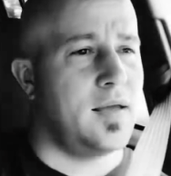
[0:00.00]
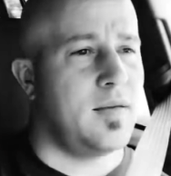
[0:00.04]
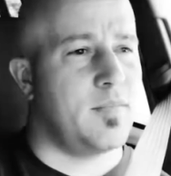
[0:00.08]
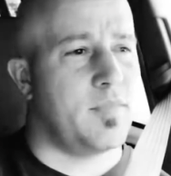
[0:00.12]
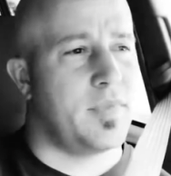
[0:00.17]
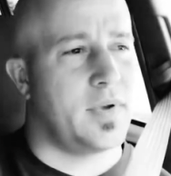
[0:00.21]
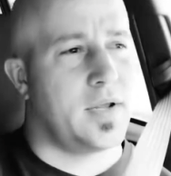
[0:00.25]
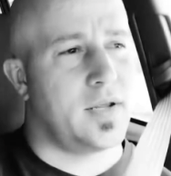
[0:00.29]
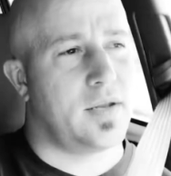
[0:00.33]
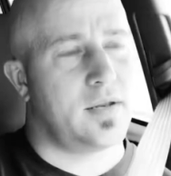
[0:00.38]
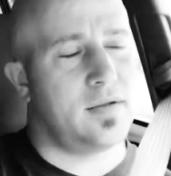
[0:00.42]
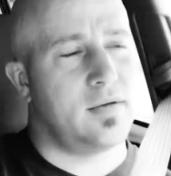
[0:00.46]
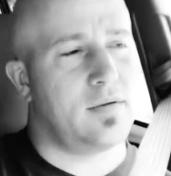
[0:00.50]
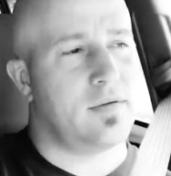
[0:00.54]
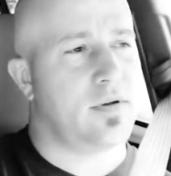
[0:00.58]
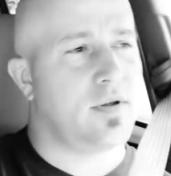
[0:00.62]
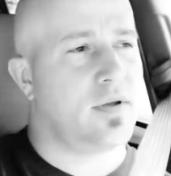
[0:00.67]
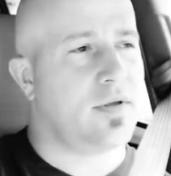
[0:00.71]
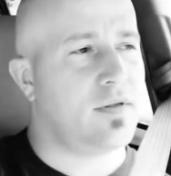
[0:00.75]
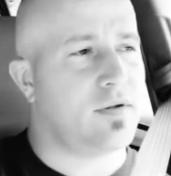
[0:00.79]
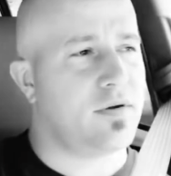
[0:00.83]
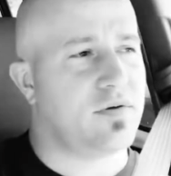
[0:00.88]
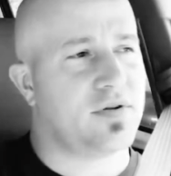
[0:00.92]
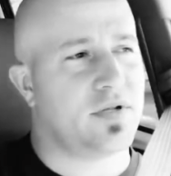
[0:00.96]
But I do
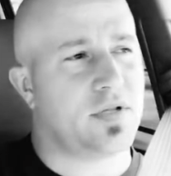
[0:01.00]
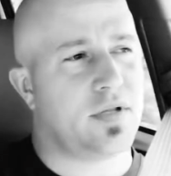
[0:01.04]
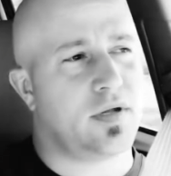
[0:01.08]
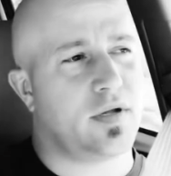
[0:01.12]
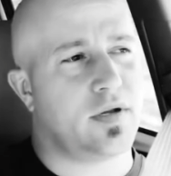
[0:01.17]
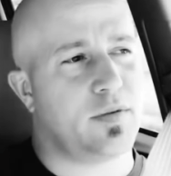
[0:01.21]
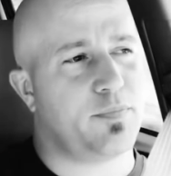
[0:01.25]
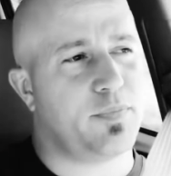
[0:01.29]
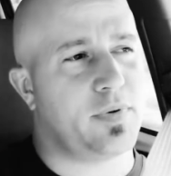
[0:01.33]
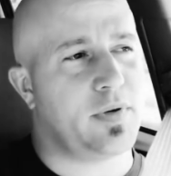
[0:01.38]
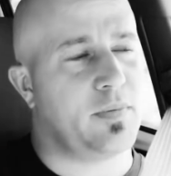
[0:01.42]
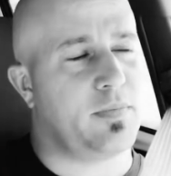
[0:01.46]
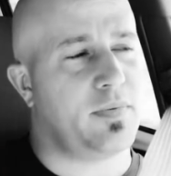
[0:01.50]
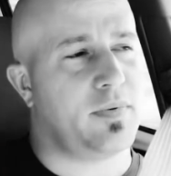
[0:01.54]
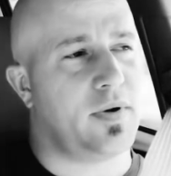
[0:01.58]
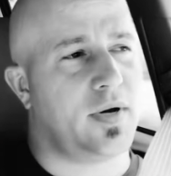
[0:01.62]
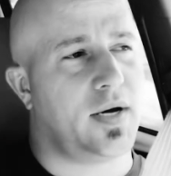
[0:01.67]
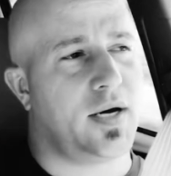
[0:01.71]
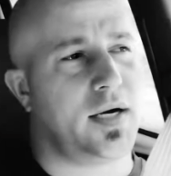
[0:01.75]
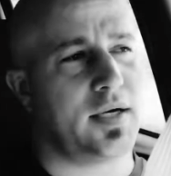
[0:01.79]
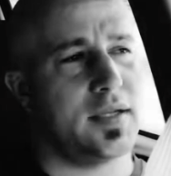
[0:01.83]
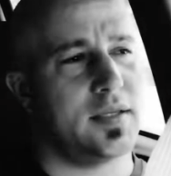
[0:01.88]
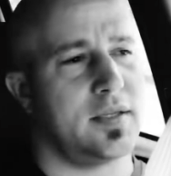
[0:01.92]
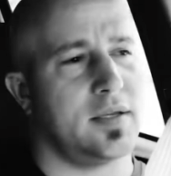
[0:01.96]
know there's a lot of people
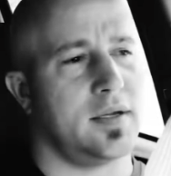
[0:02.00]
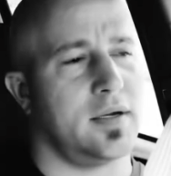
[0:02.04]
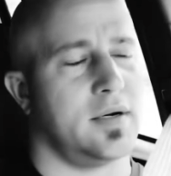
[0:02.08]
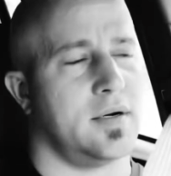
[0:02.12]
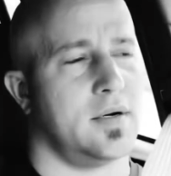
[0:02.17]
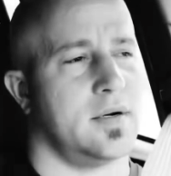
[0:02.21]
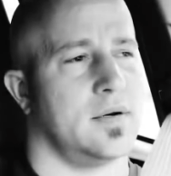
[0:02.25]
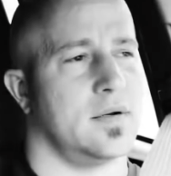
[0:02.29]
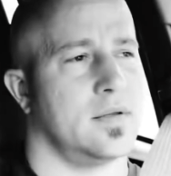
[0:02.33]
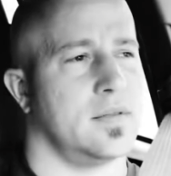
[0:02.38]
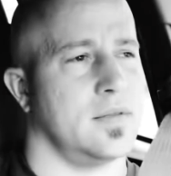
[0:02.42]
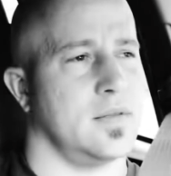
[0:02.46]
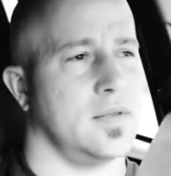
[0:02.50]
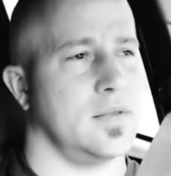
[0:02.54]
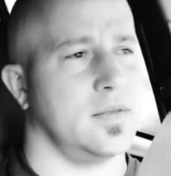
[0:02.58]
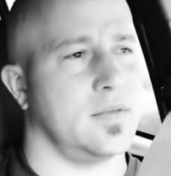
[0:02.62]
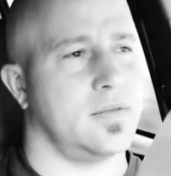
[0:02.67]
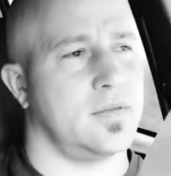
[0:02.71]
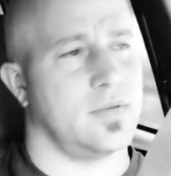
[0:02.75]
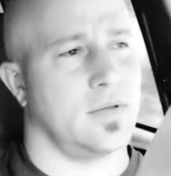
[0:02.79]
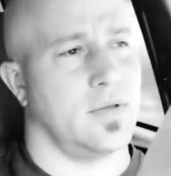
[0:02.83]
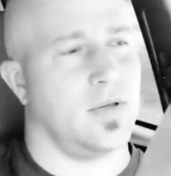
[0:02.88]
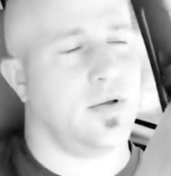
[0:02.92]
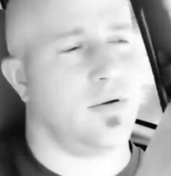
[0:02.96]
out there
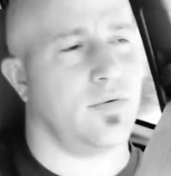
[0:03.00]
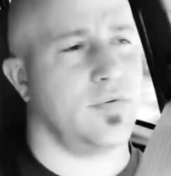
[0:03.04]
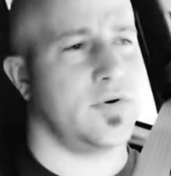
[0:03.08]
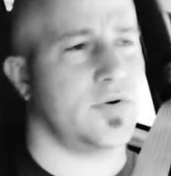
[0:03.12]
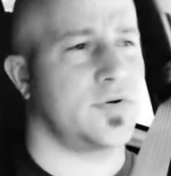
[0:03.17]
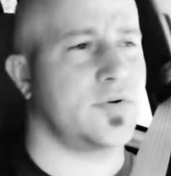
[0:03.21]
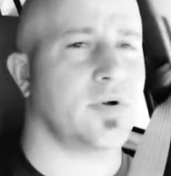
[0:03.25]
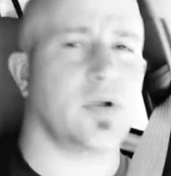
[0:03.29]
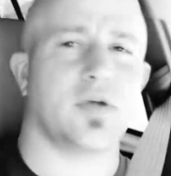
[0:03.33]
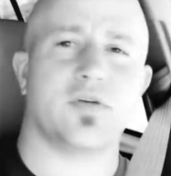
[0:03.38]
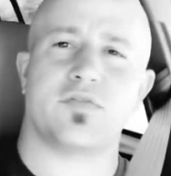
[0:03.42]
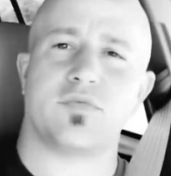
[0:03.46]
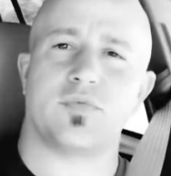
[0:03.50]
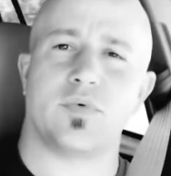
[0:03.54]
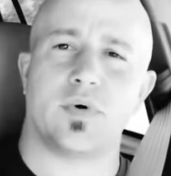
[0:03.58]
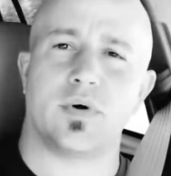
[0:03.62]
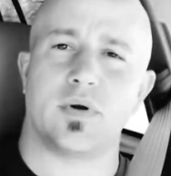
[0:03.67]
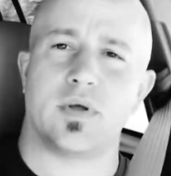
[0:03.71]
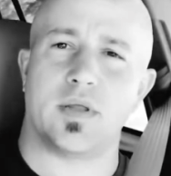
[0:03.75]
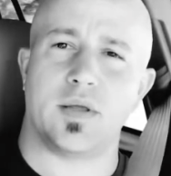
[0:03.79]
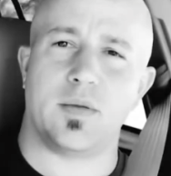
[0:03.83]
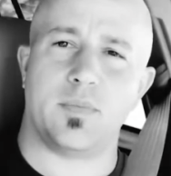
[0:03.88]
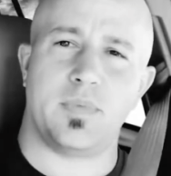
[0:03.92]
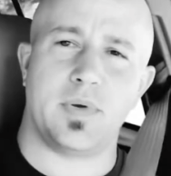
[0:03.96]
that were
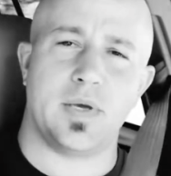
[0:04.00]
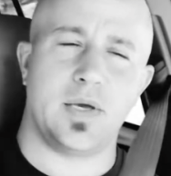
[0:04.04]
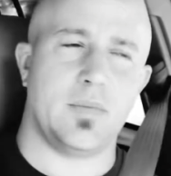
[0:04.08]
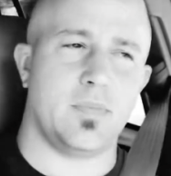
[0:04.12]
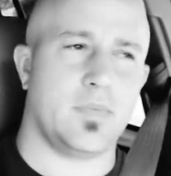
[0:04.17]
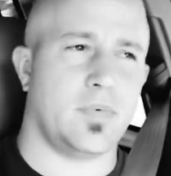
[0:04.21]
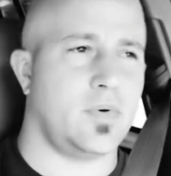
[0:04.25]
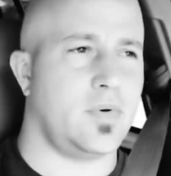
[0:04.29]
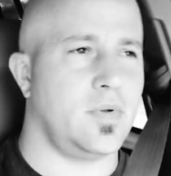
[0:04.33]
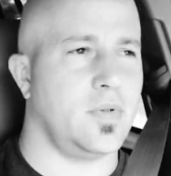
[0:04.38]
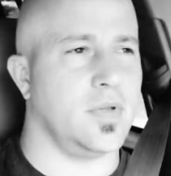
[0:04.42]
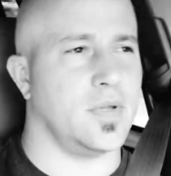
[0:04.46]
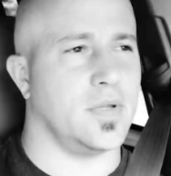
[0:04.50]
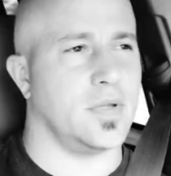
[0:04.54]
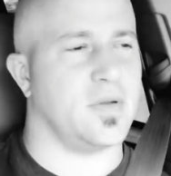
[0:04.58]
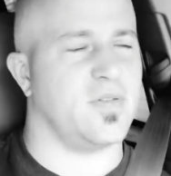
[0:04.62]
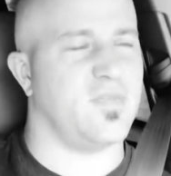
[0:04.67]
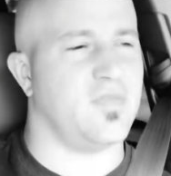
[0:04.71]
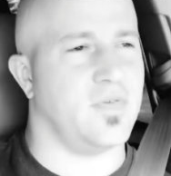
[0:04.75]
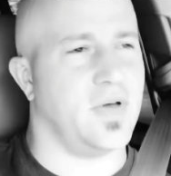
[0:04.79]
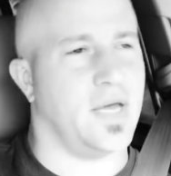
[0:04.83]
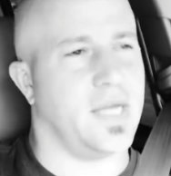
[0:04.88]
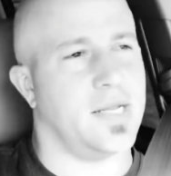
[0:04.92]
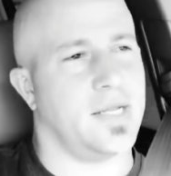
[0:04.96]
trustworthy people that
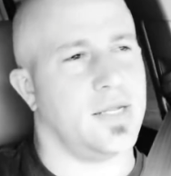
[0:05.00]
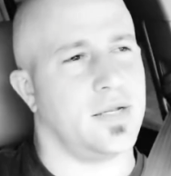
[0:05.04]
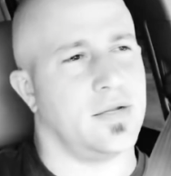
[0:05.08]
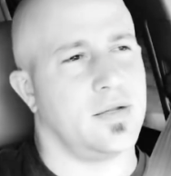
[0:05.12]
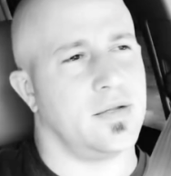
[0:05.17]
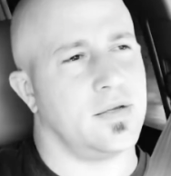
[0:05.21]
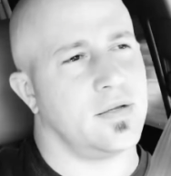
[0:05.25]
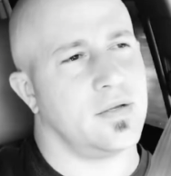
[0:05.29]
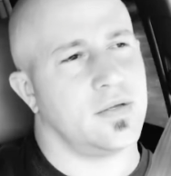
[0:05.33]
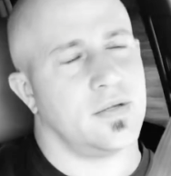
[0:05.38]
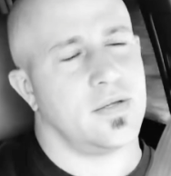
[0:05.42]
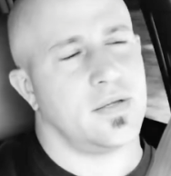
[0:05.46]
vetted